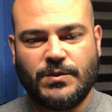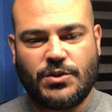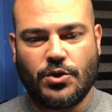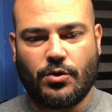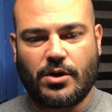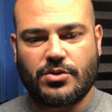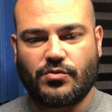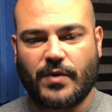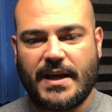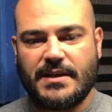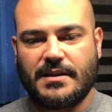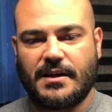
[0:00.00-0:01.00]
George
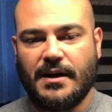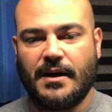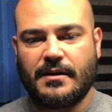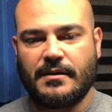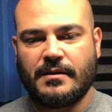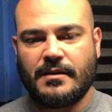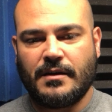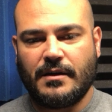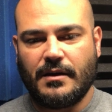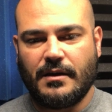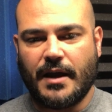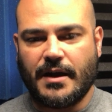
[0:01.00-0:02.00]
raised the gun,
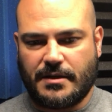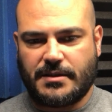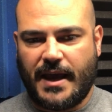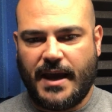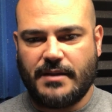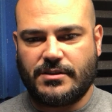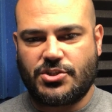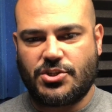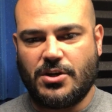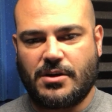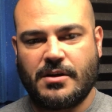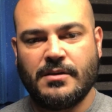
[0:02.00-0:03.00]
and his hands
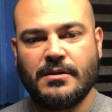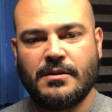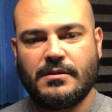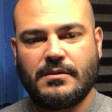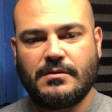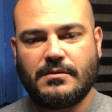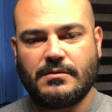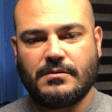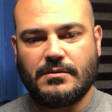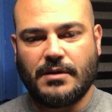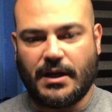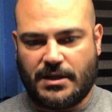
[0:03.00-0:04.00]
shook,
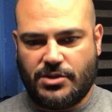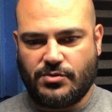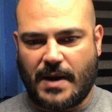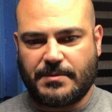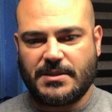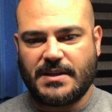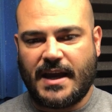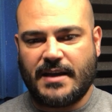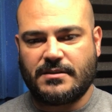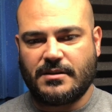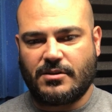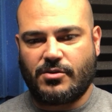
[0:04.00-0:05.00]
and he dropped his
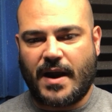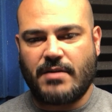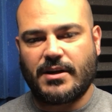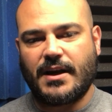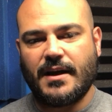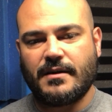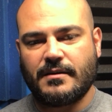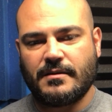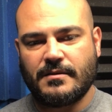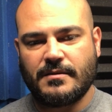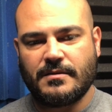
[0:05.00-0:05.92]
hand to the ground again.